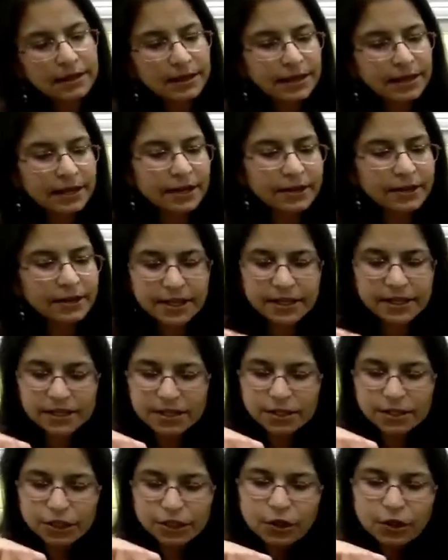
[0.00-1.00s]
here is
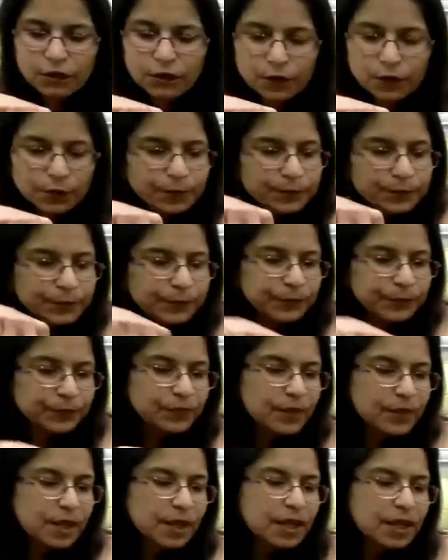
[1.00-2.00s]
the tofu.
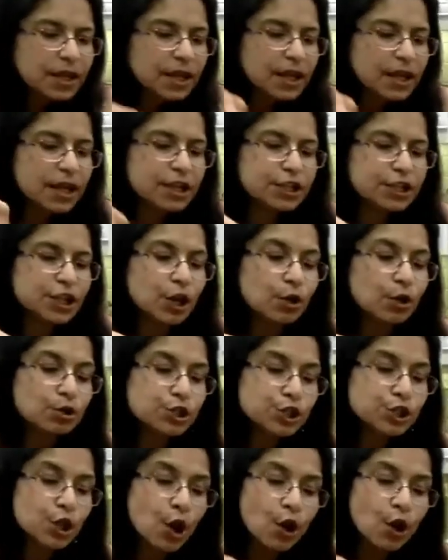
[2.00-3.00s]
So
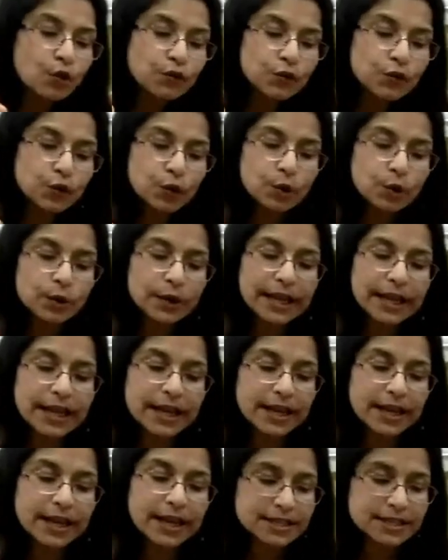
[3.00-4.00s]
tofu
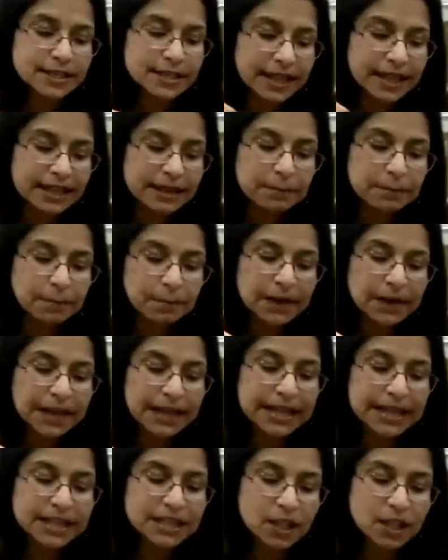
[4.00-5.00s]
is in
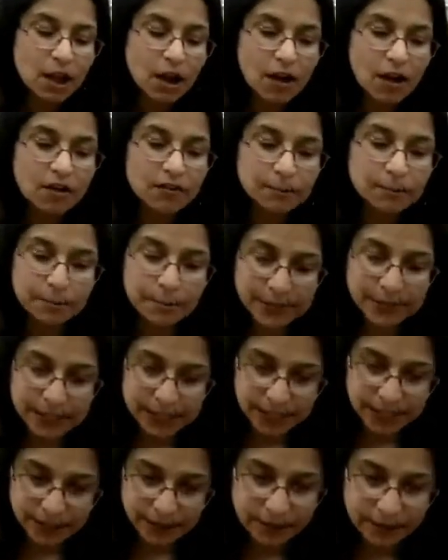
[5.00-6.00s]
place of
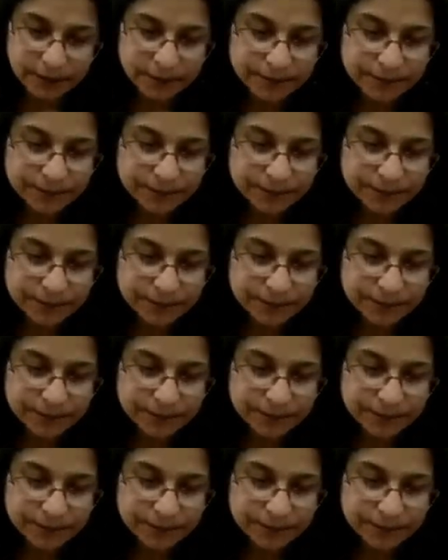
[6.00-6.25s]
paneer.